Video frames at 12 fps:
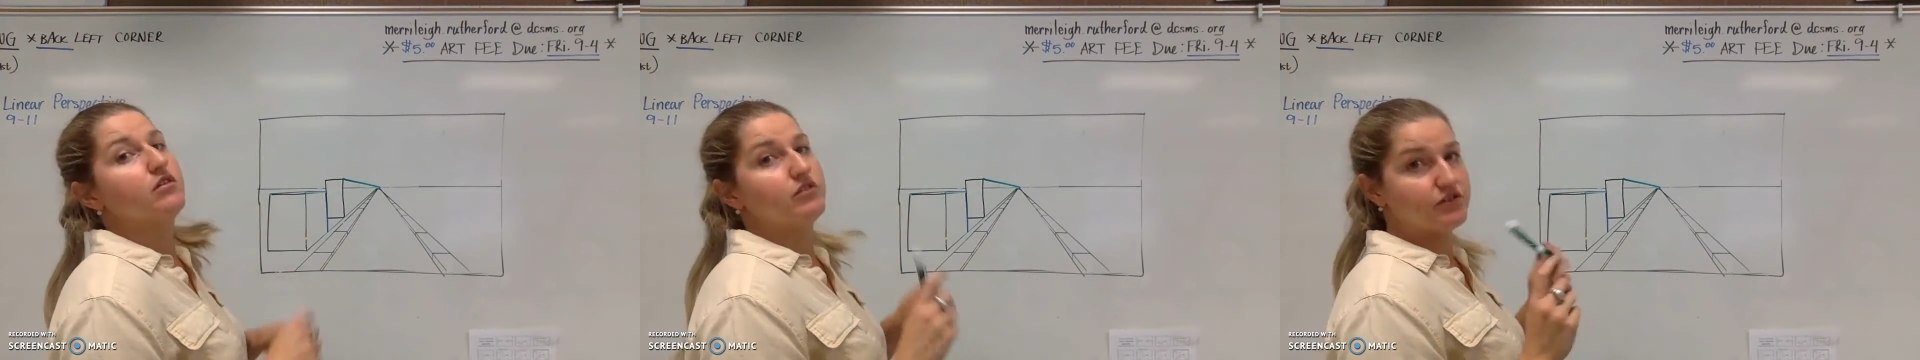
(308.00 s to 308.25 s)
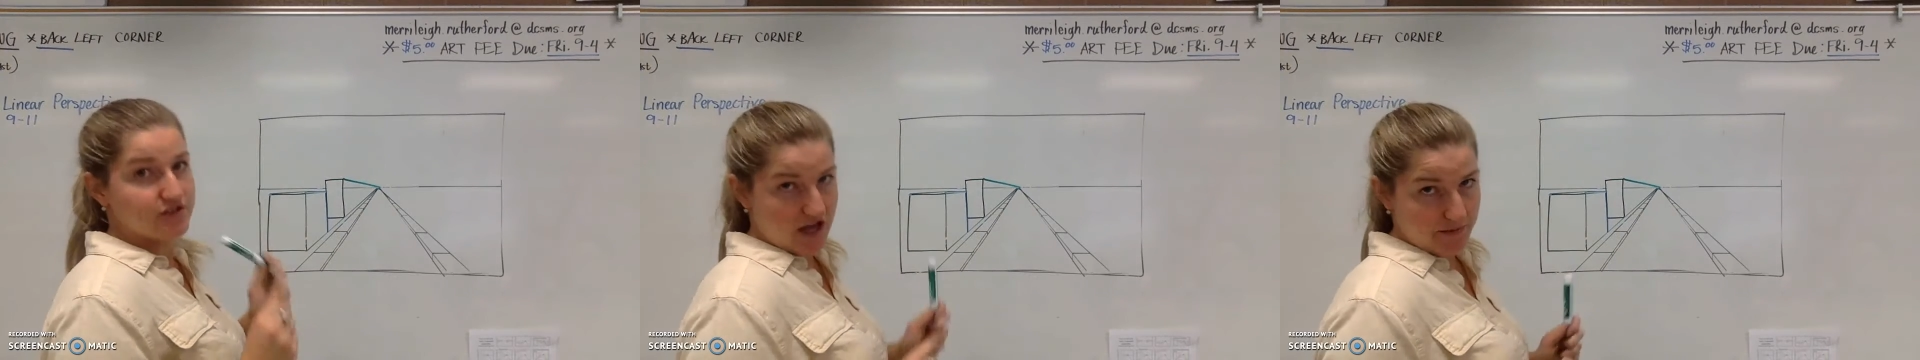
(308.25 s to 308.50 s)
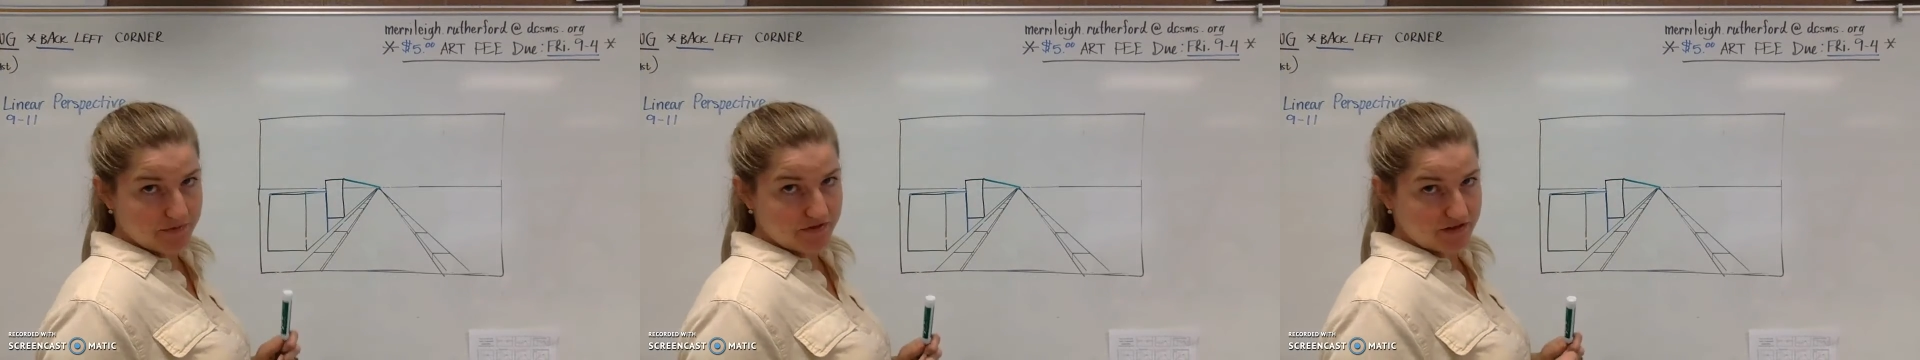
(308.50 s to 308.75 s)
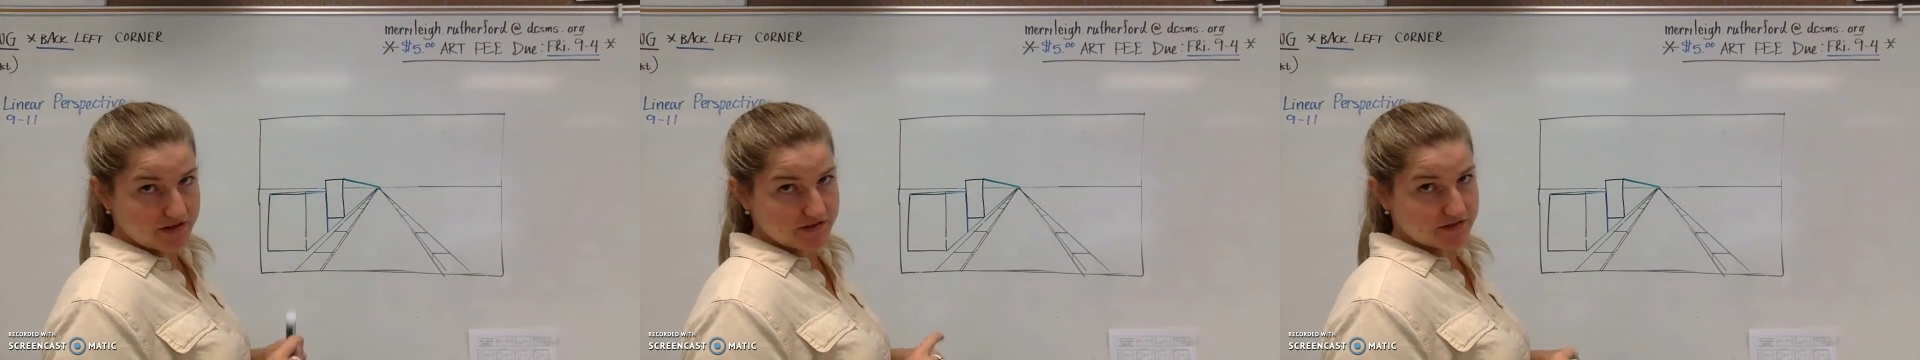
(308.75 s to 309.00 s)
the top
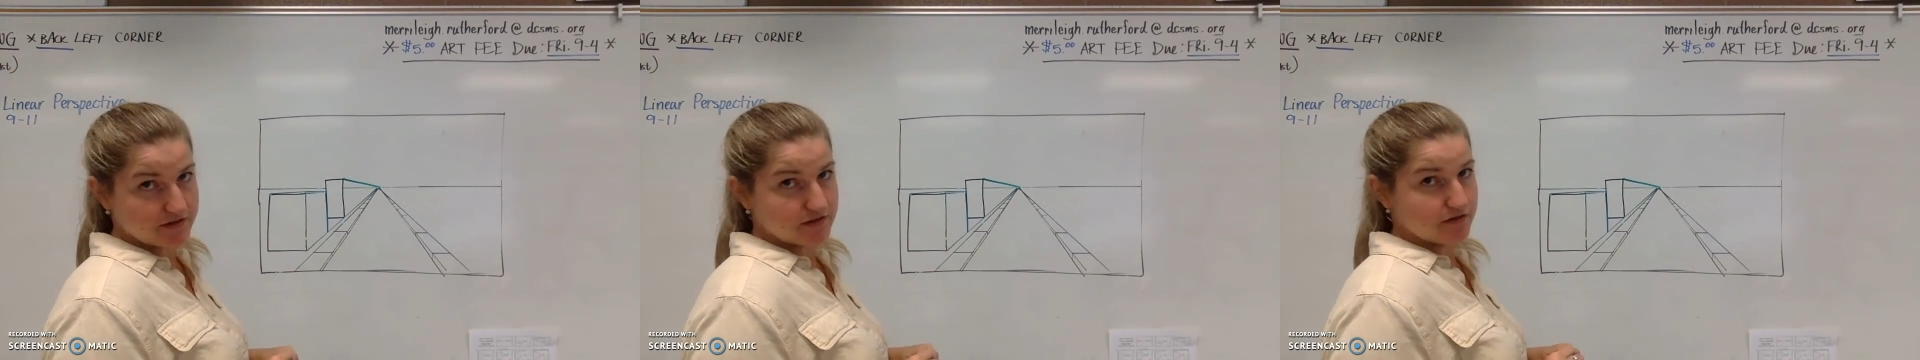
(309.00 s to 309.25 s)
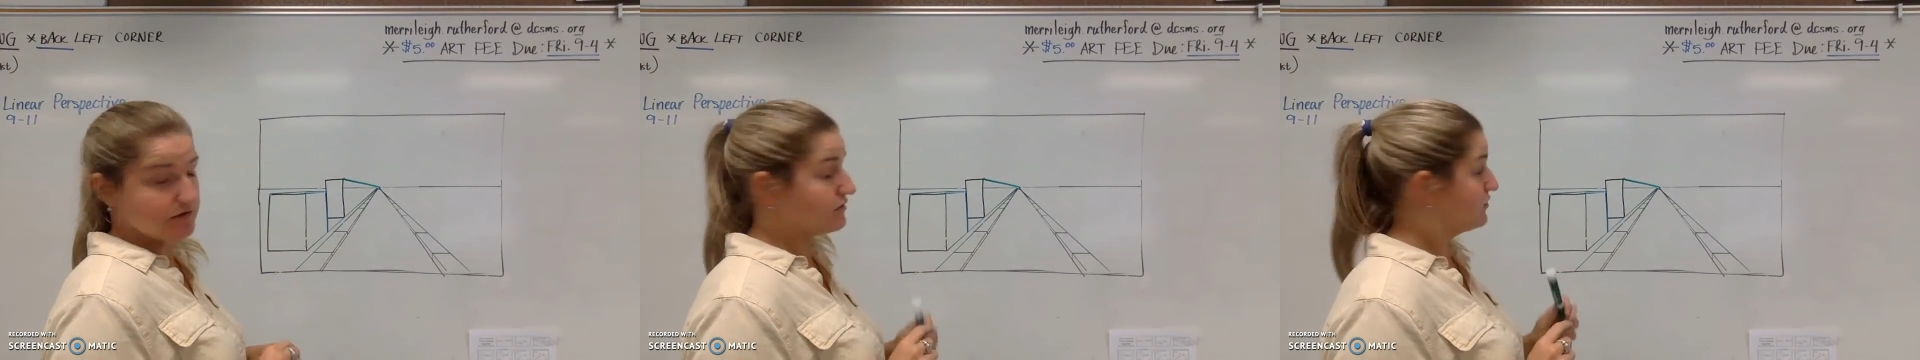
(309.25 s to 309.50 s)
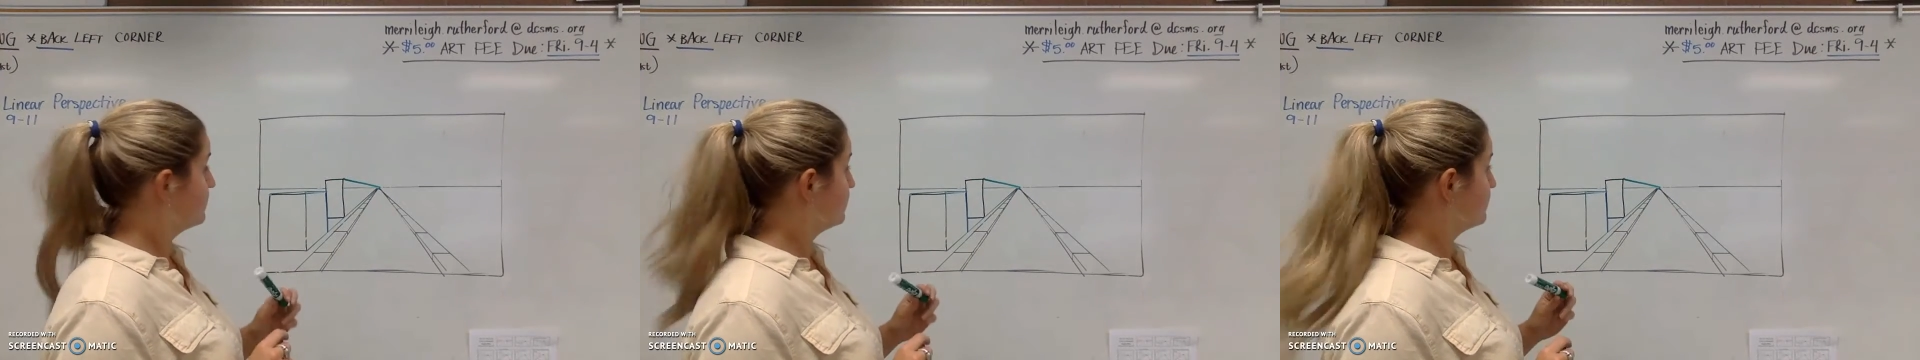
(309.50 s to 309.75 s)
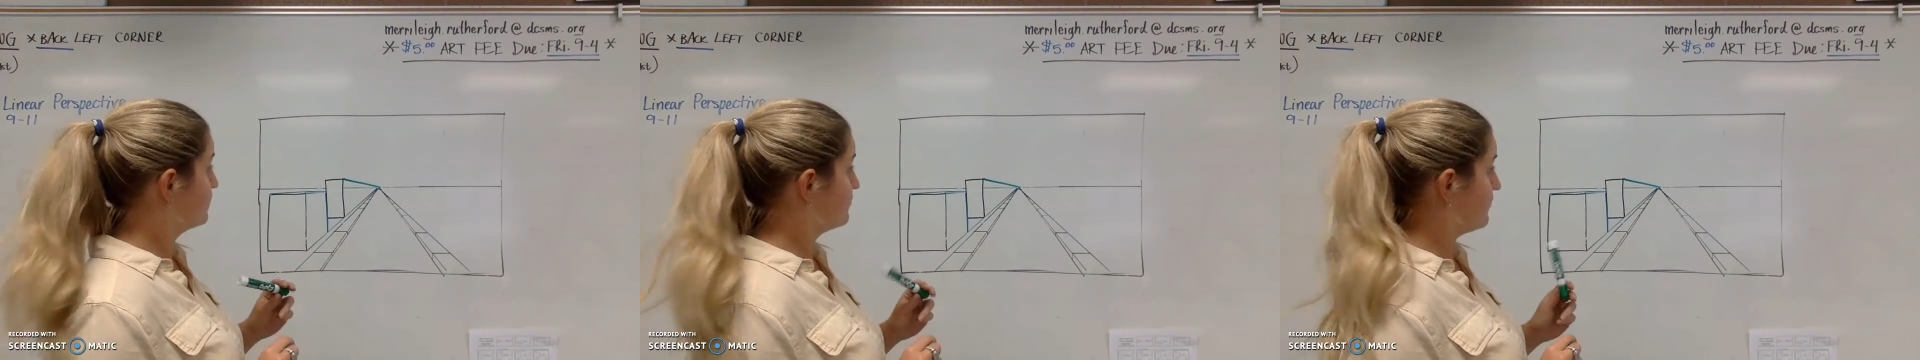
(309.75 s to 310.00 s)
of this
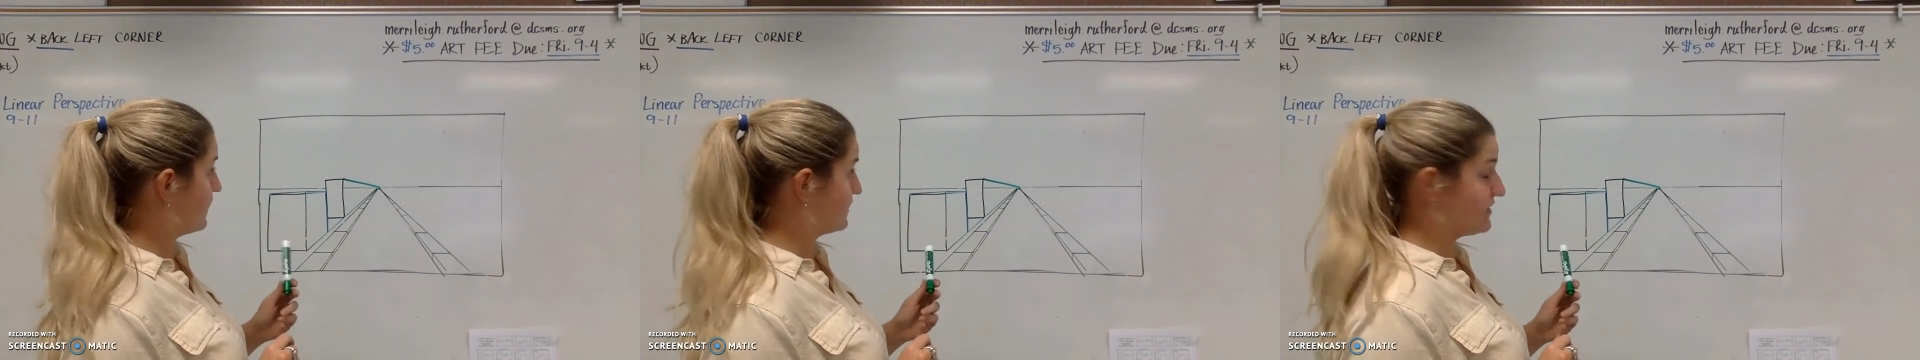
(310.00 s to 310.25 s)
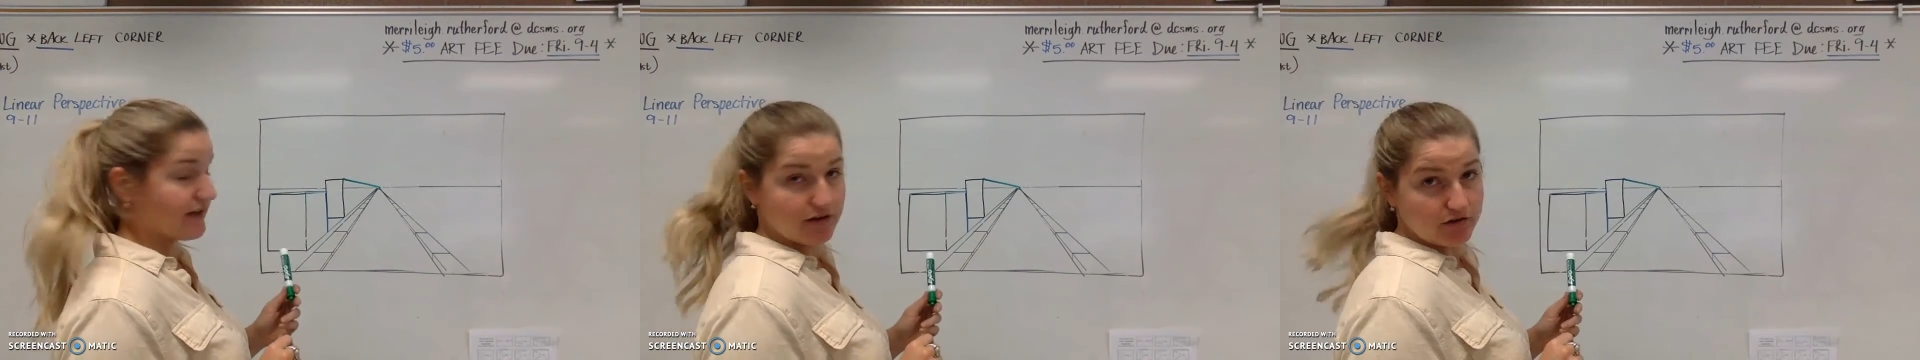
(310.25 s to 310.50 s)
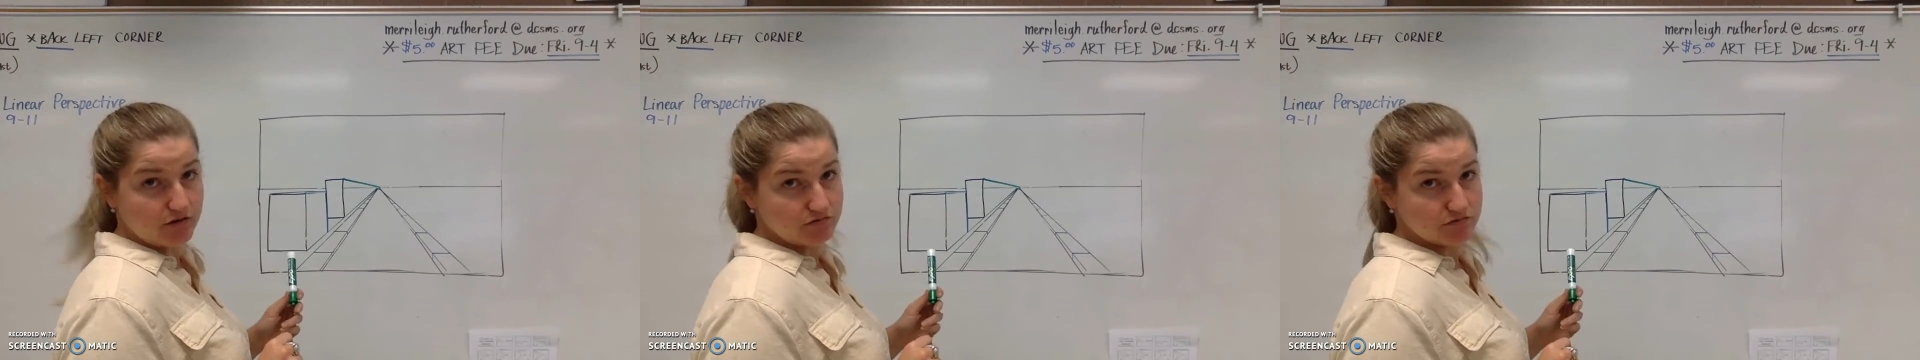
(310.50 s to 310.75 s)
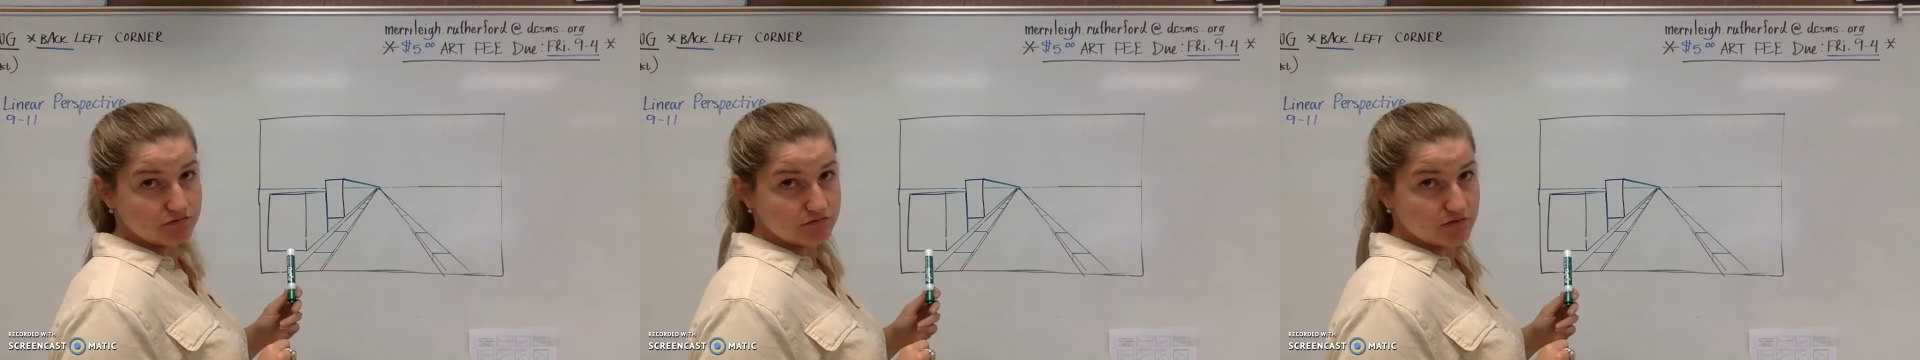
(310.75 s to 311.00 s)
rectangle